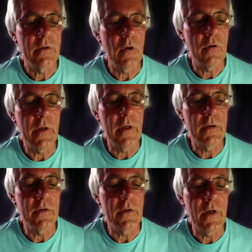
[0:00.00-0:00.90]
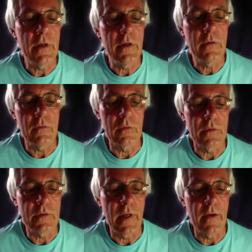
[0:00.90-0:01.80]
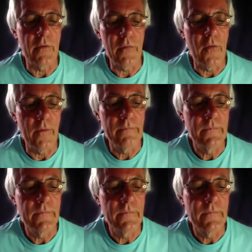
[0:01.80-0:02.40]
Tolkien's initials stand for?